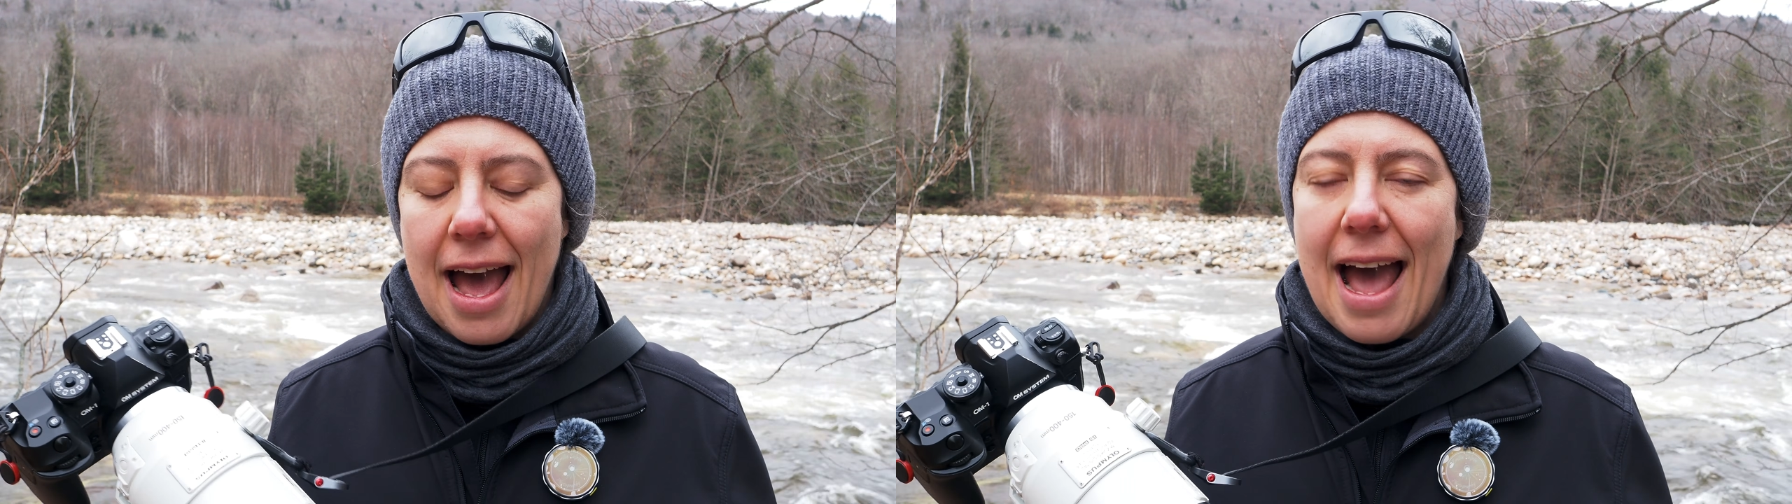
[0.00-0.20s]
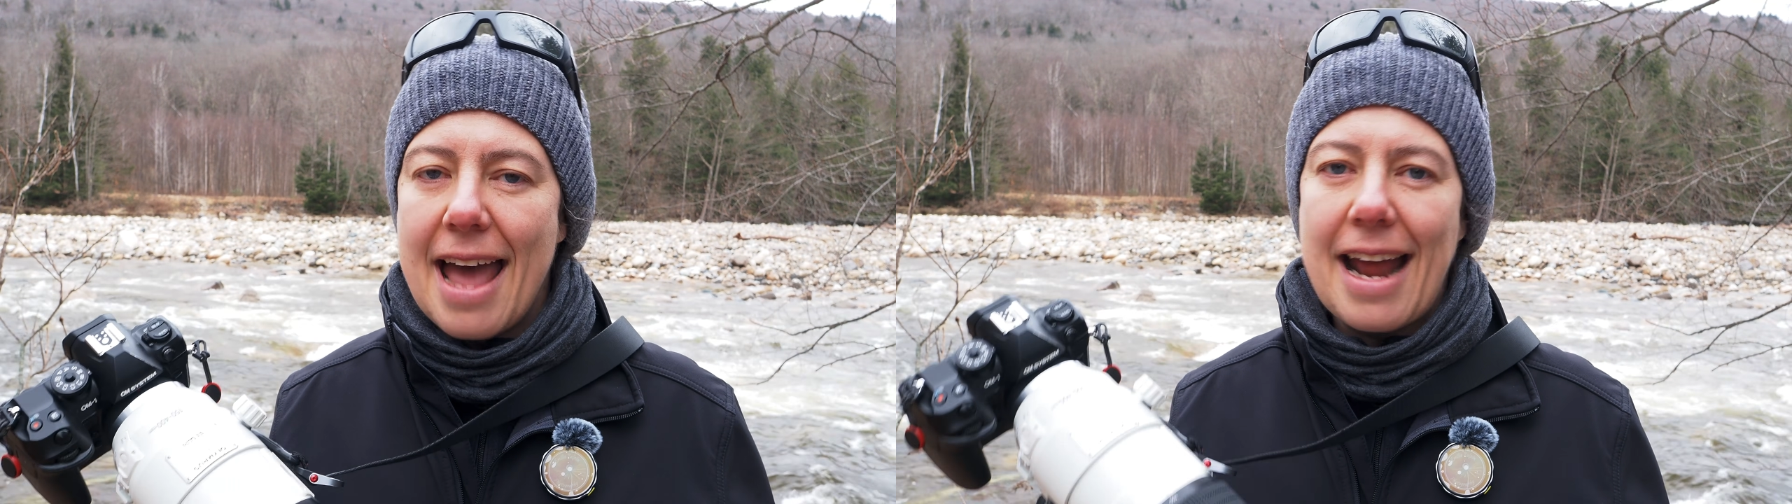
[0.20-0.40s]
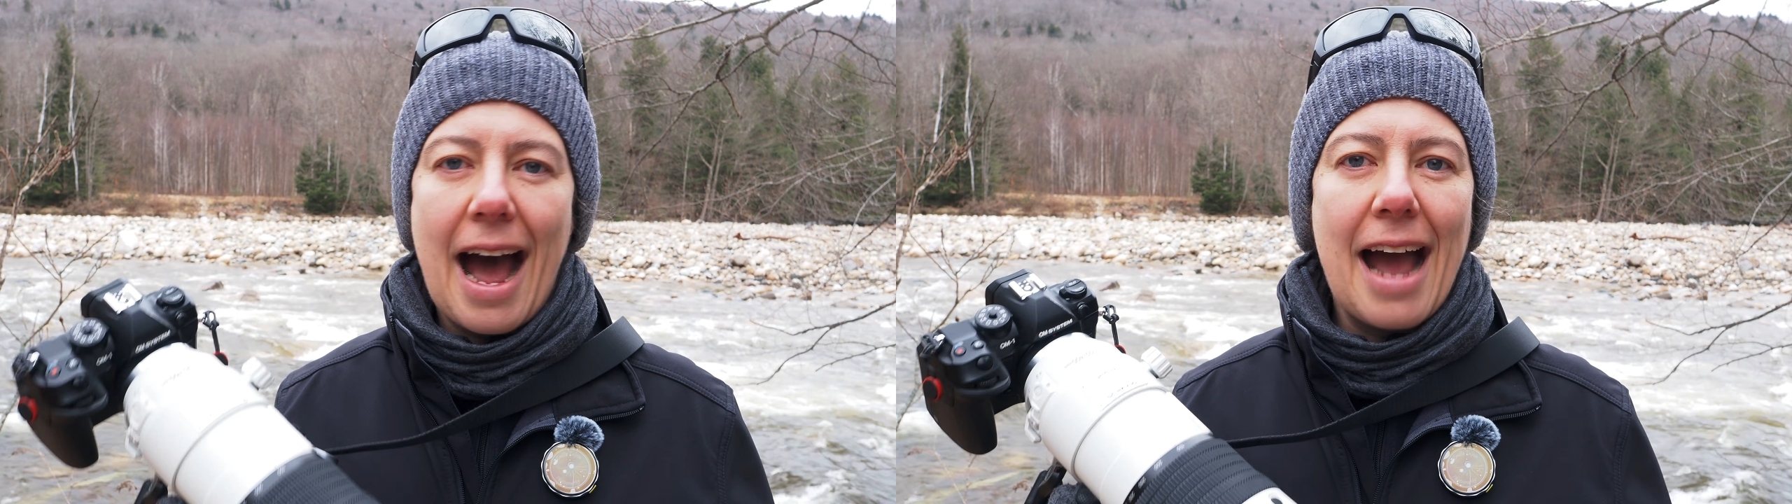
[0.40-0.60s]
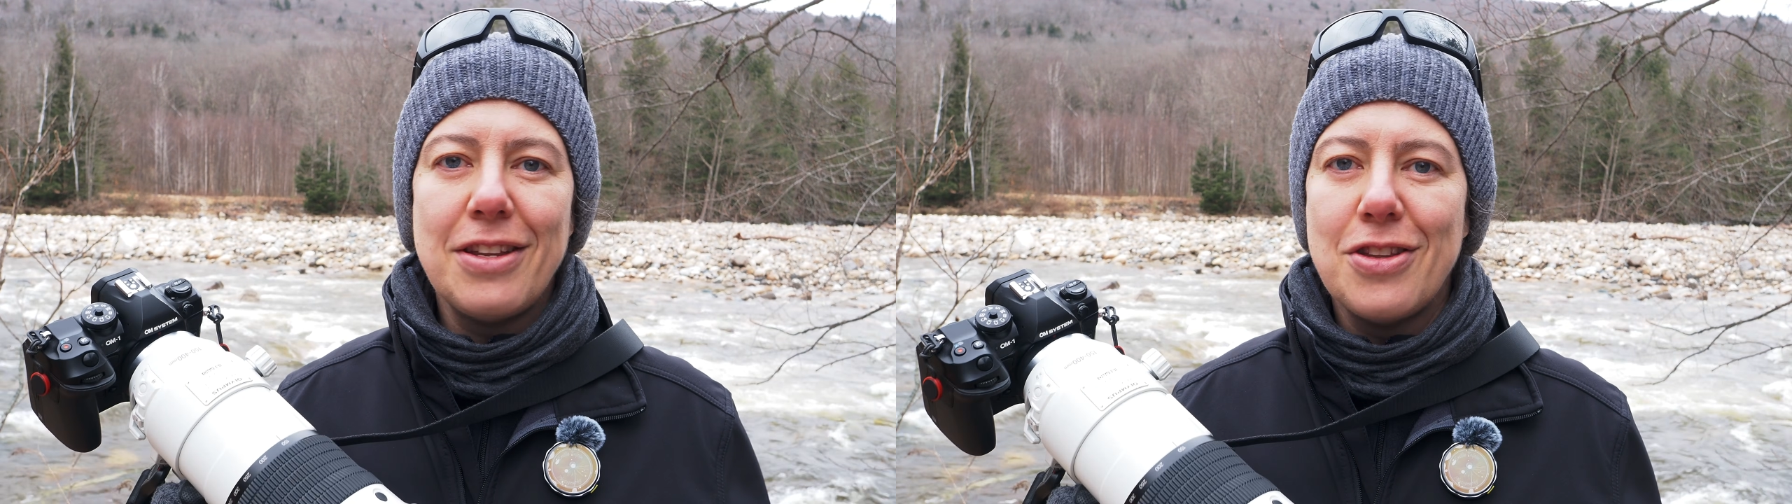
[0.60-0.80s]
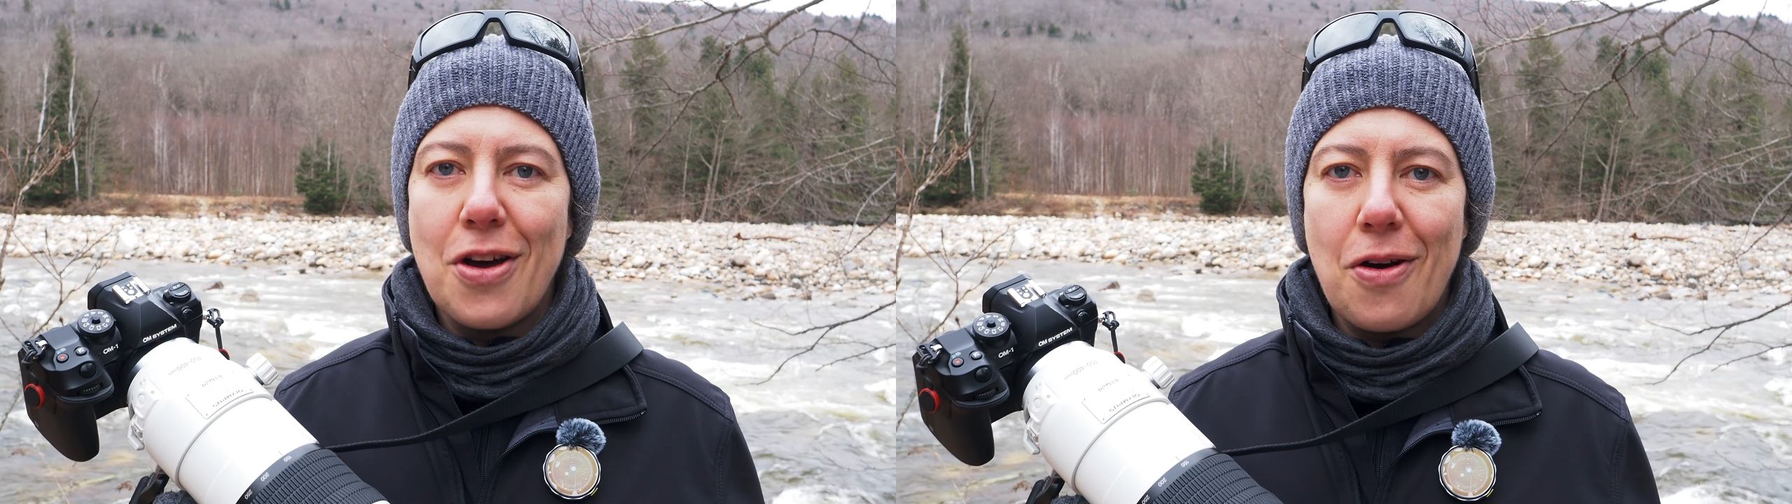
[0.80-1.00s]
And I
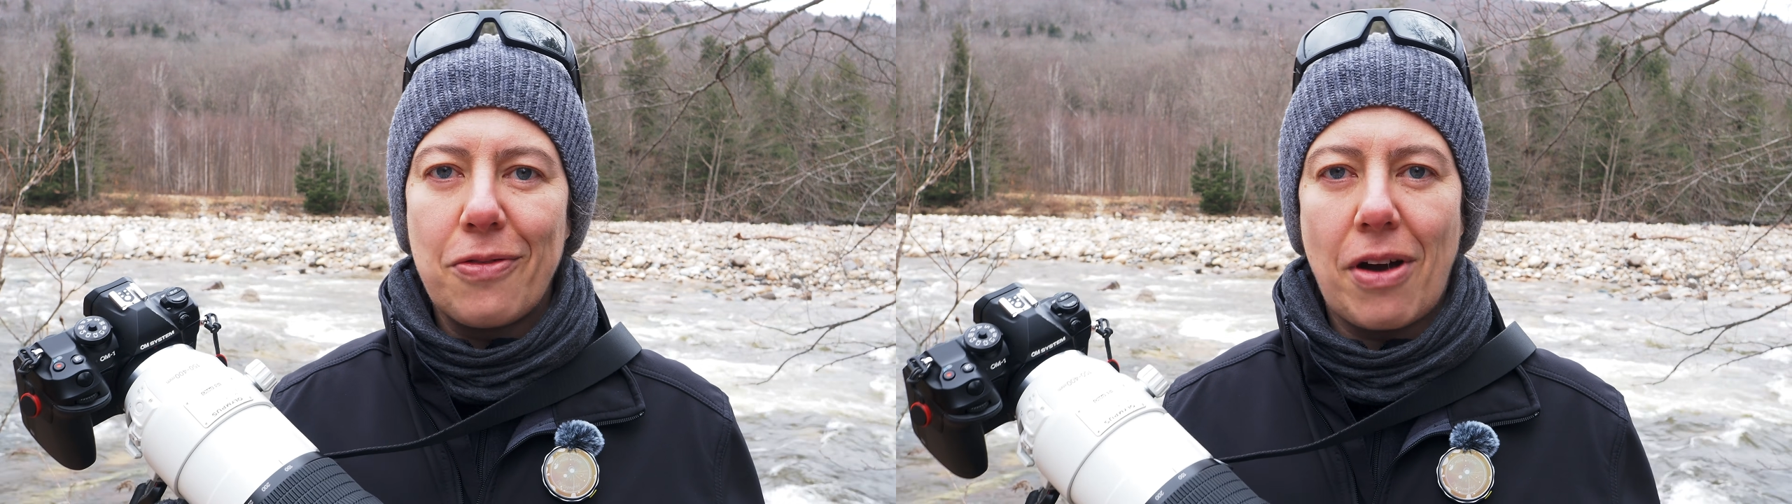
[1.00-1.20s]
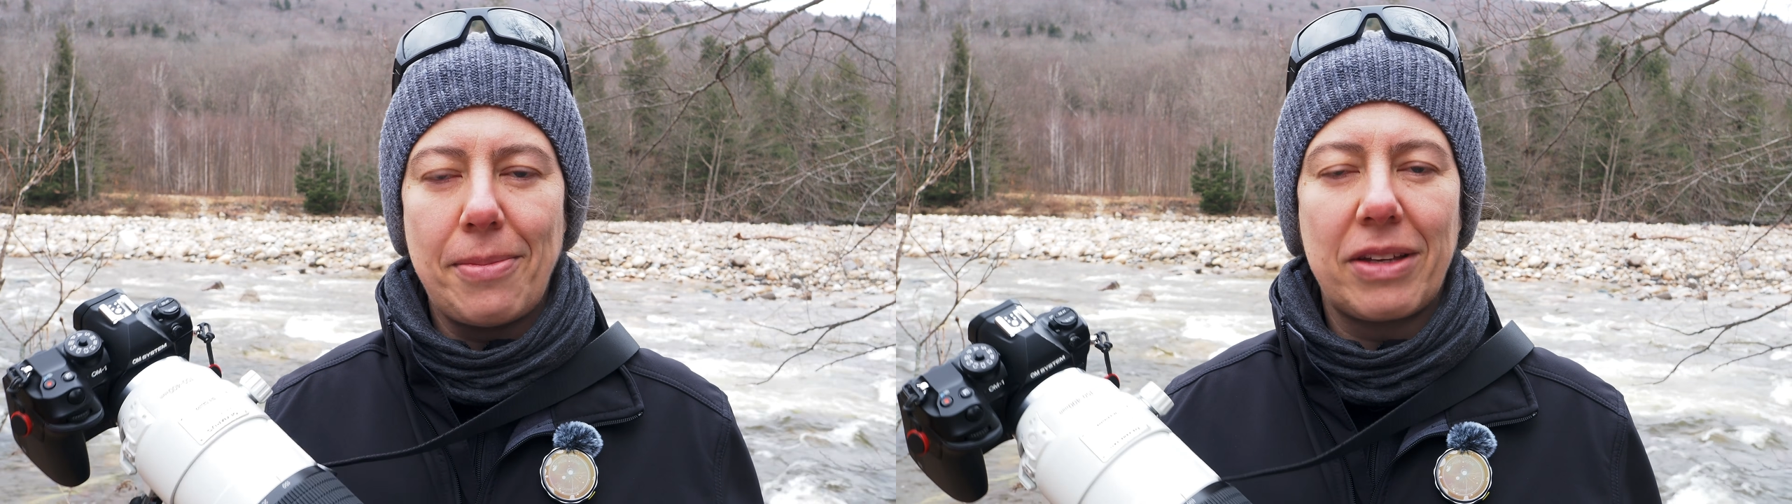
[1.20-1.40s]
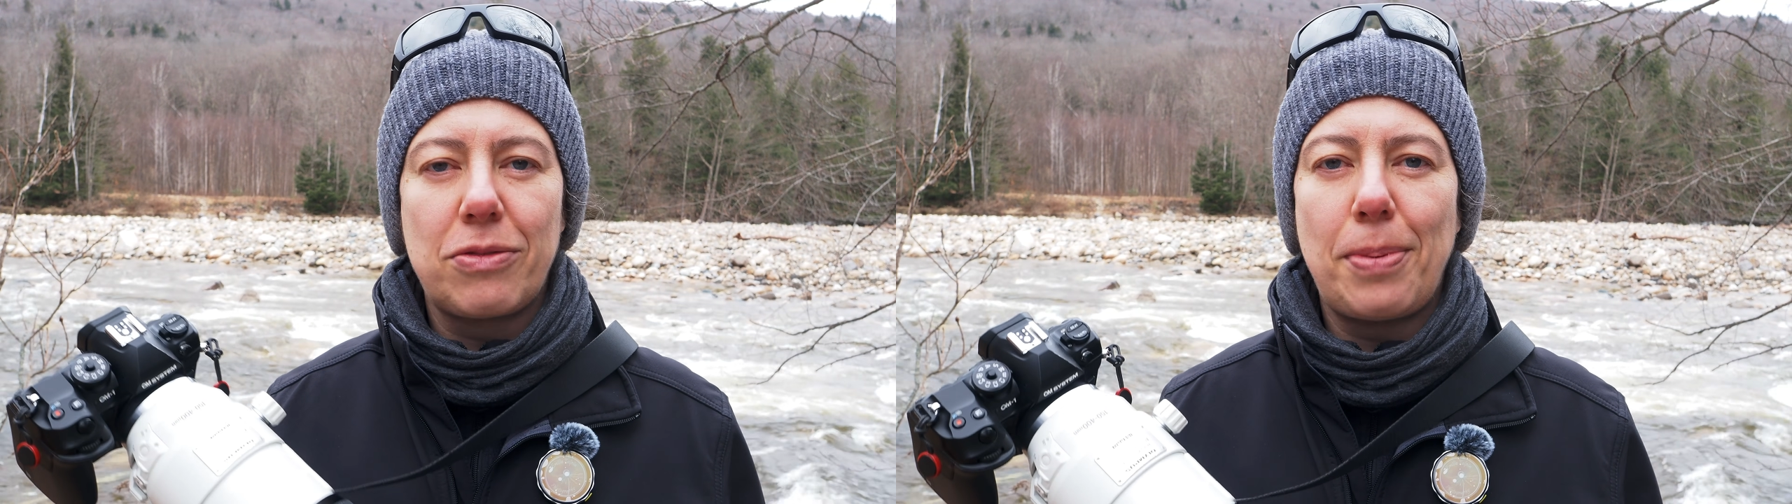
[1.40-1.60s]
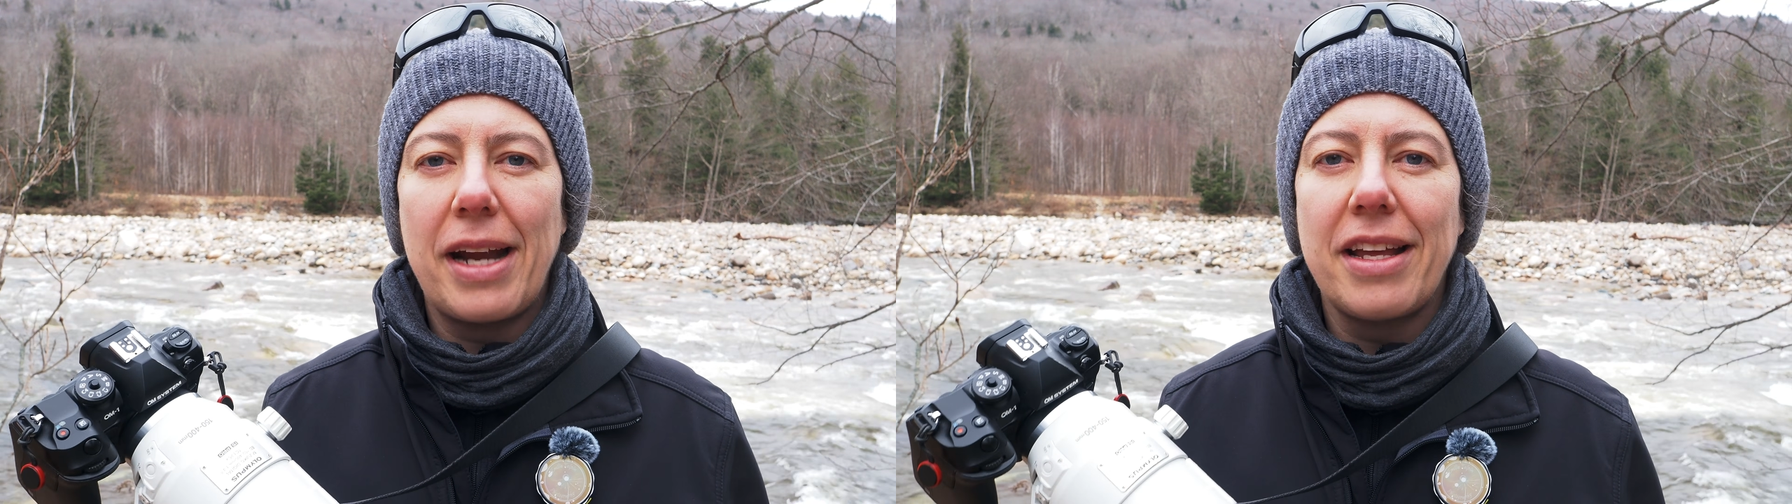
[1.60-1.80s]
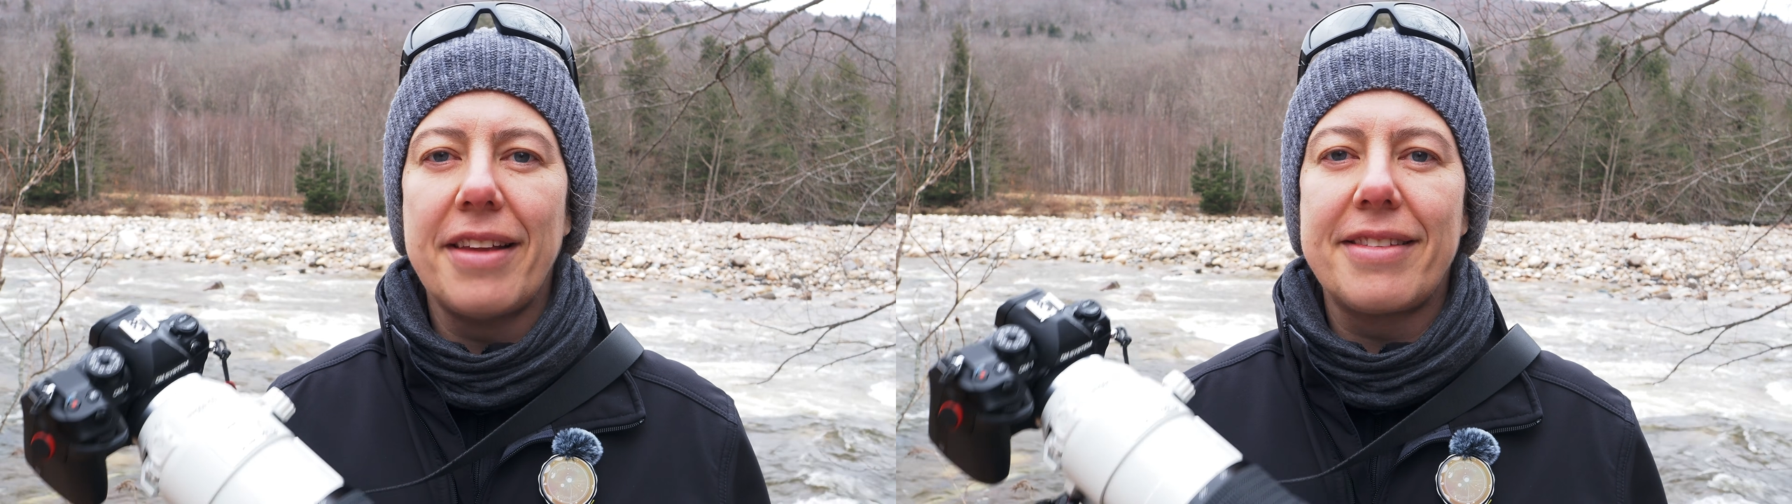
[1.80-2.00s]
know from
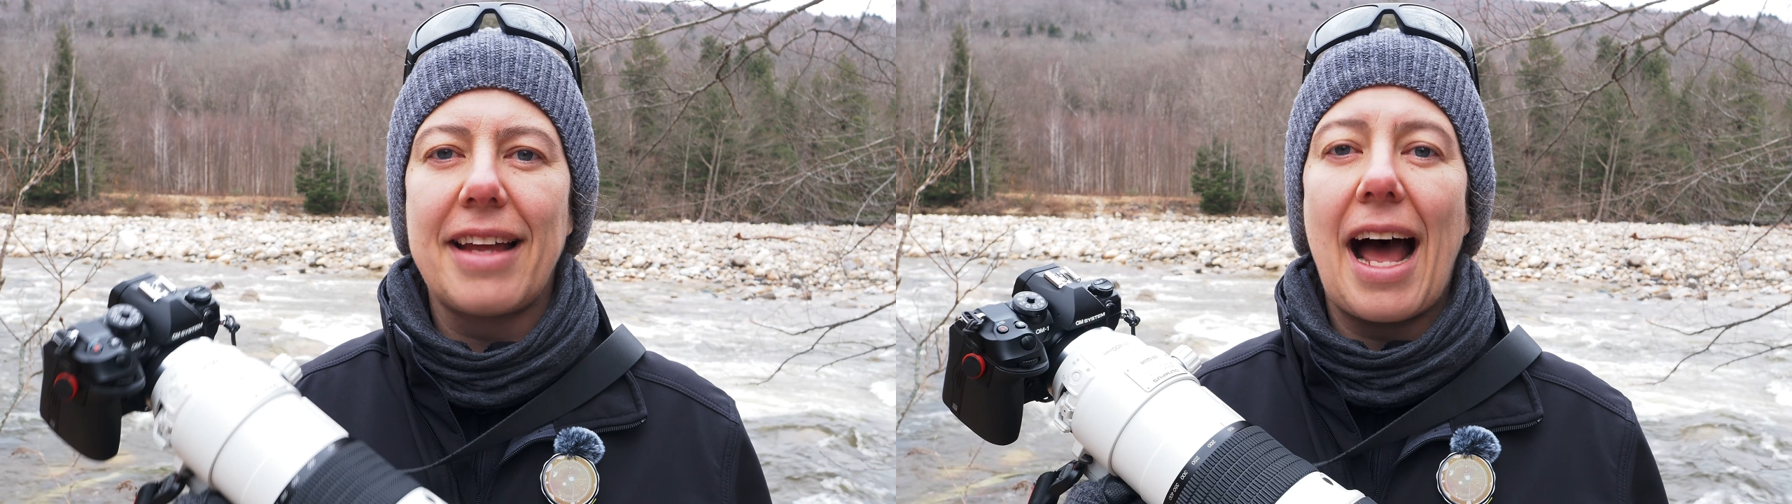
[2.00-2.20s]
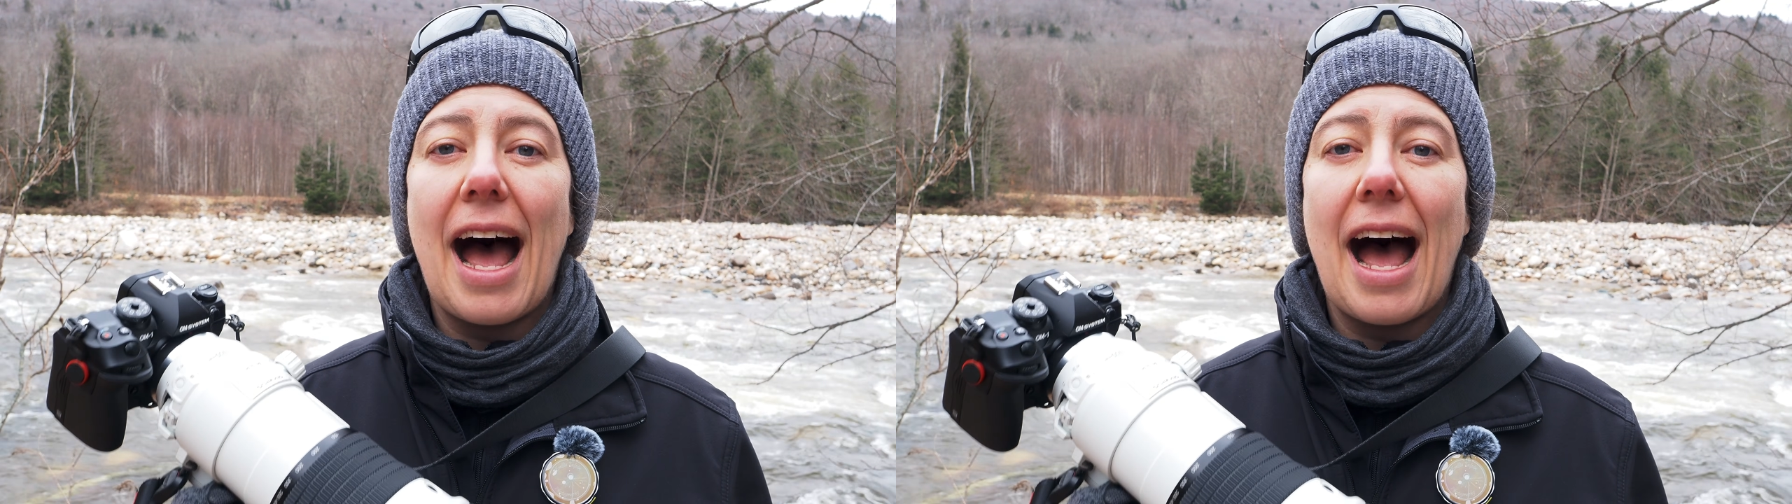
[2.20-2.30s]
experience that